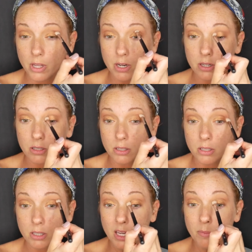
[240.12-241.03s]
that it is as
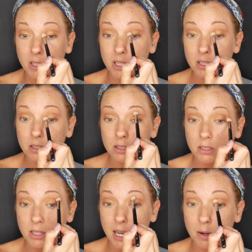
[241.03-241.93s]
seamless
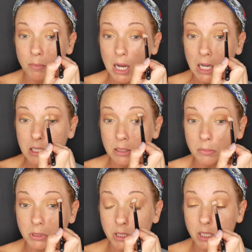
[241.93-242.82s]
as I can
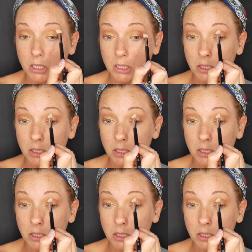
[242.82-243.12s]
possibly